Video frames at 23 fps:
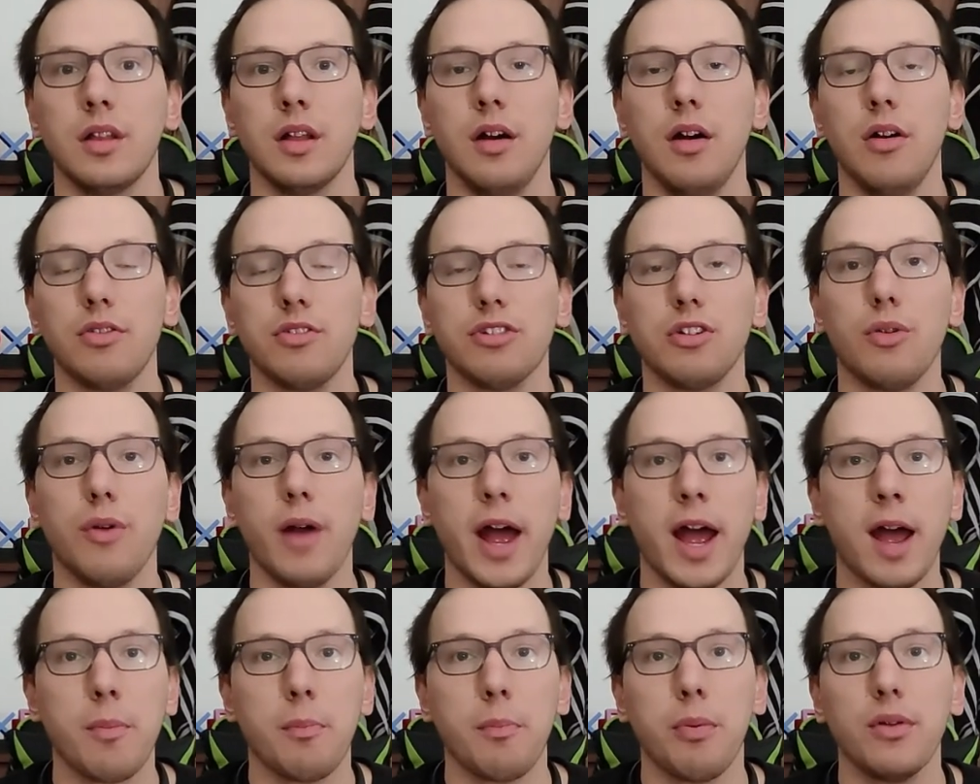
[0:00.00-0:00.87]
Also,
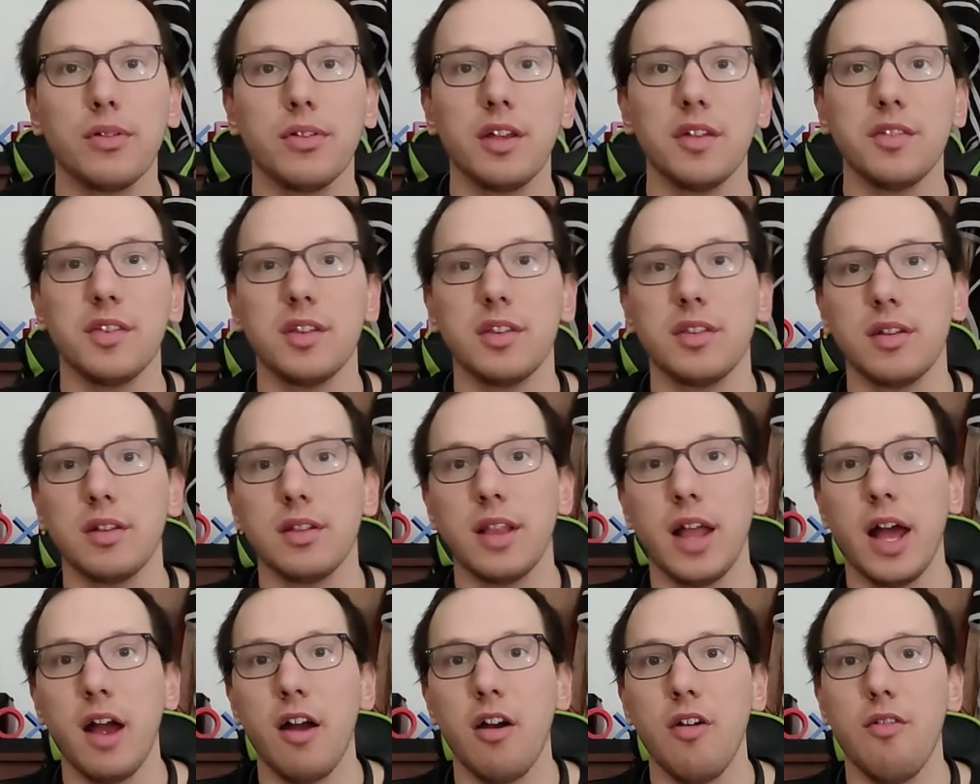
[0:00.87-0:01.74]
Apple doesn't
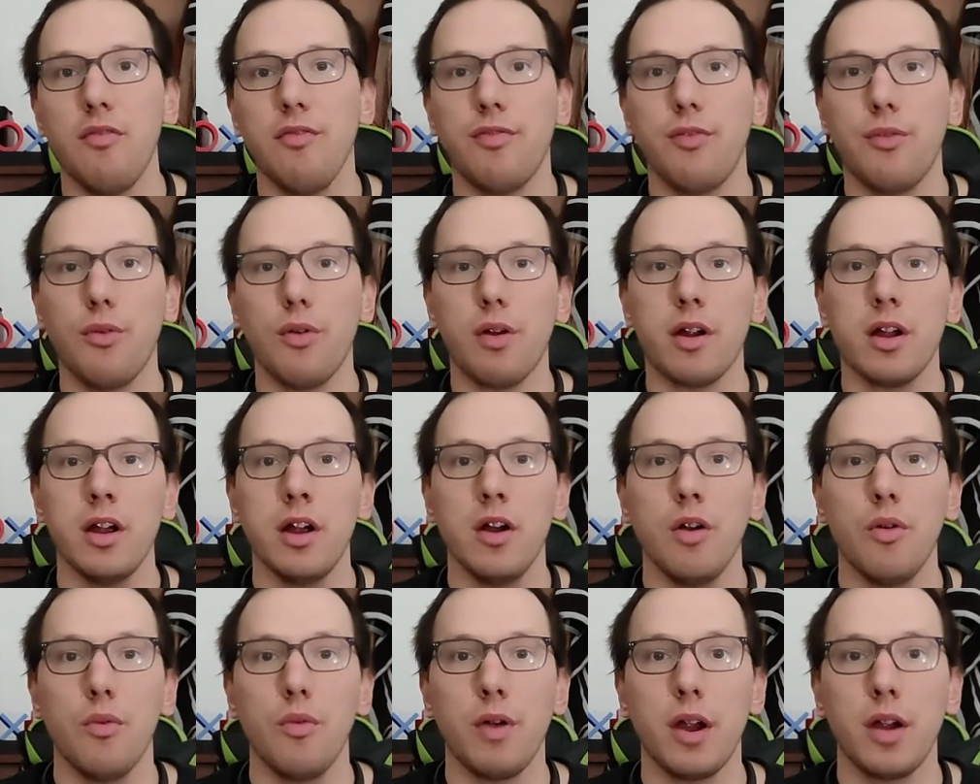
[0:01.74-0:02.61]
allow for
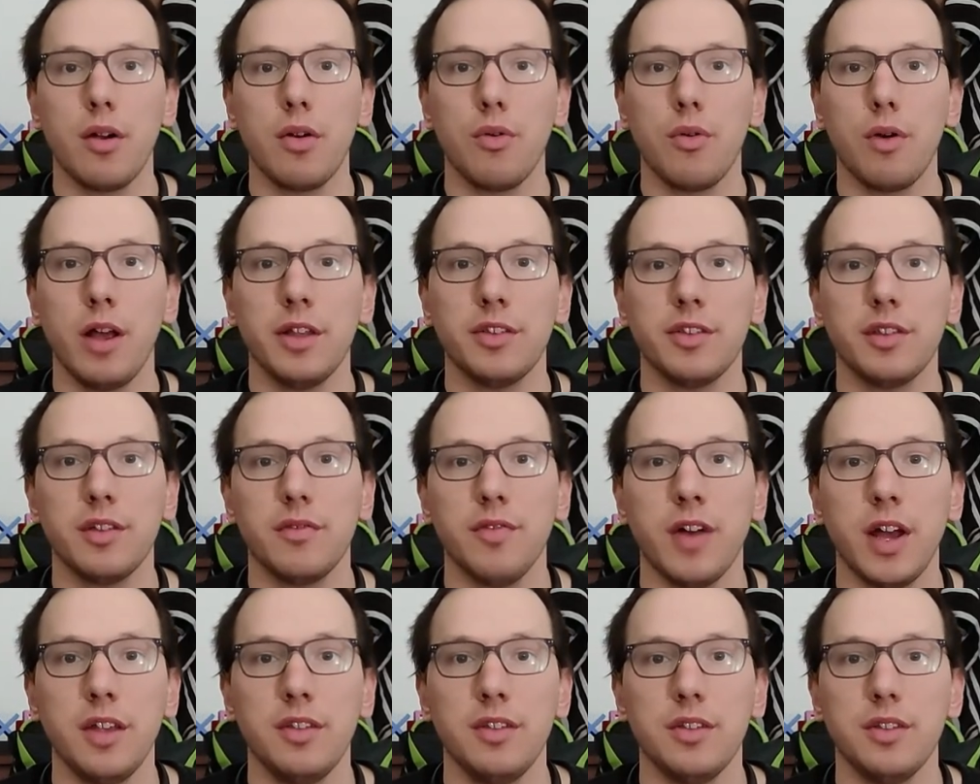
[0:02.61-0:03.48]
Wear OS
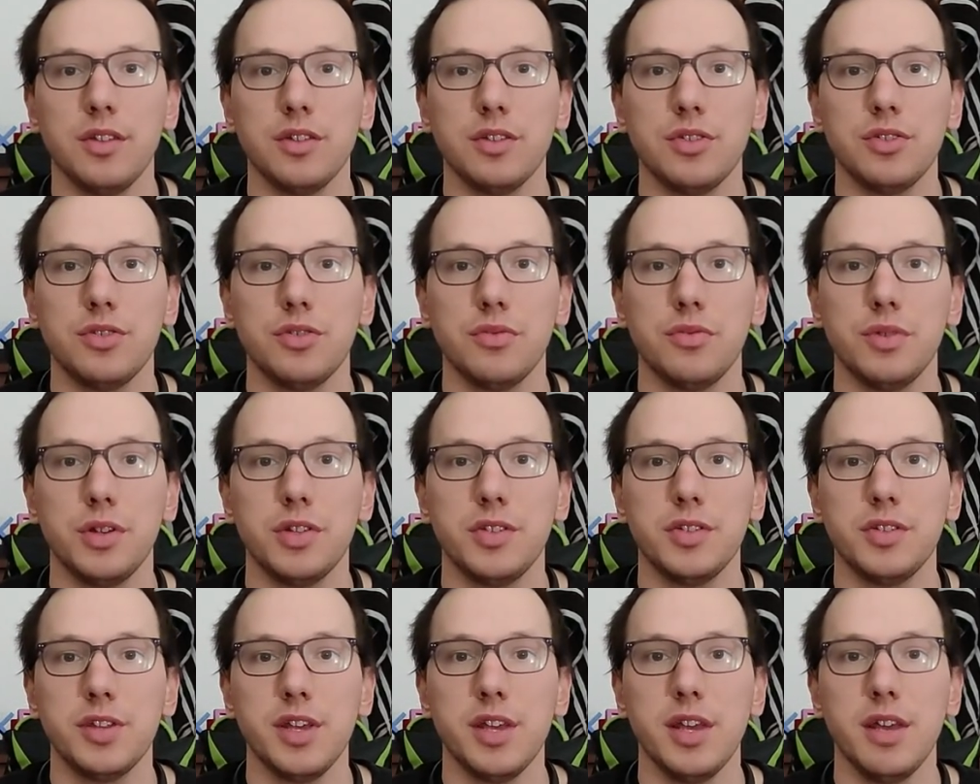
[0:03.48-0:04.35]
devices to
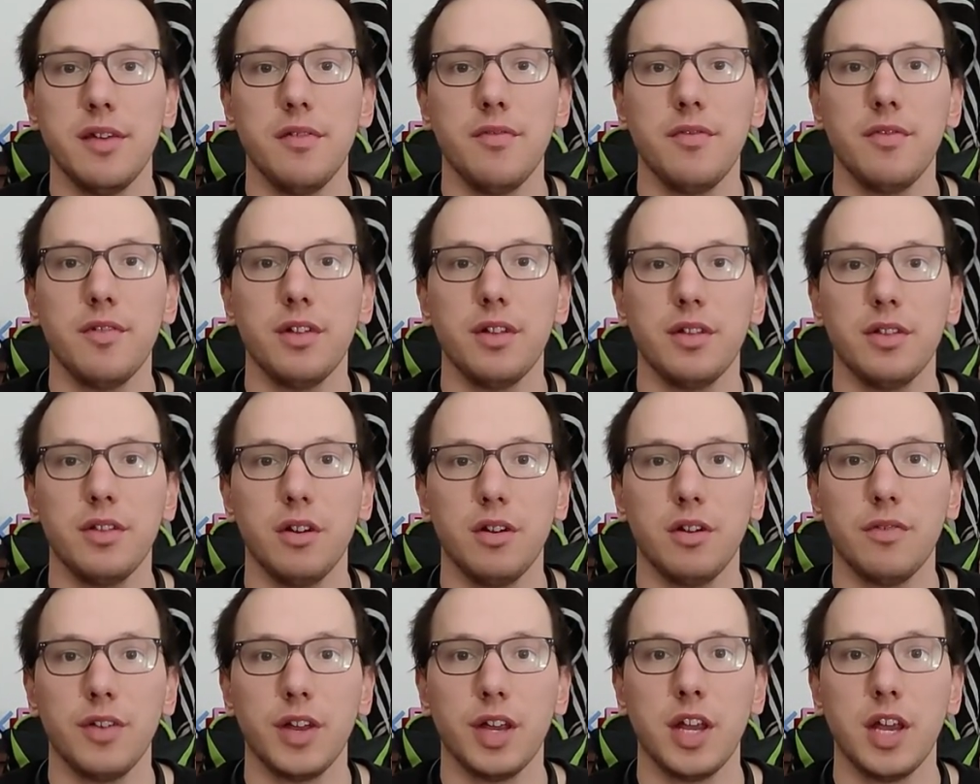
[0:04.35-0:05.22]
receive
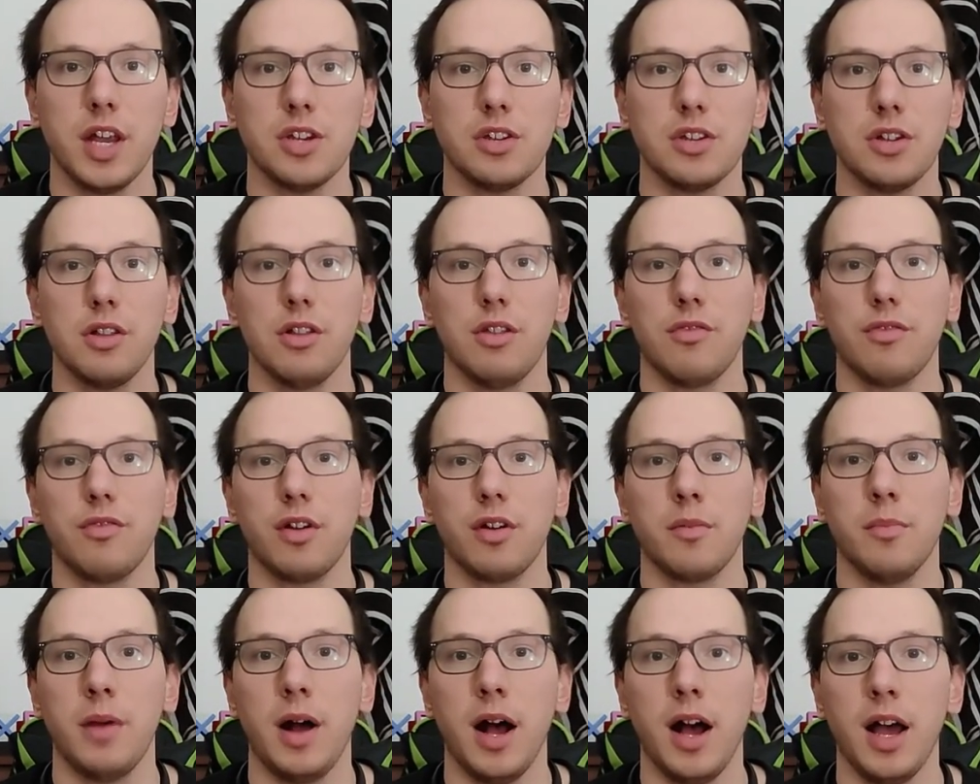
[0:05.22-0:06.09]
notifications
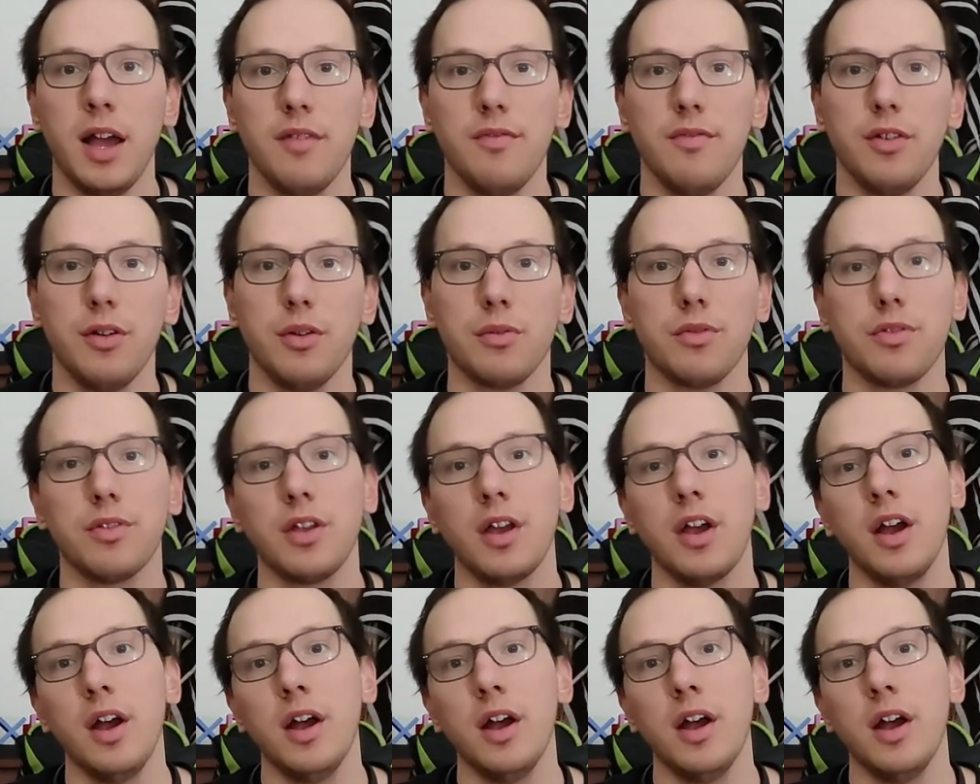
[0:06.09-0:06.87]
from iPhones.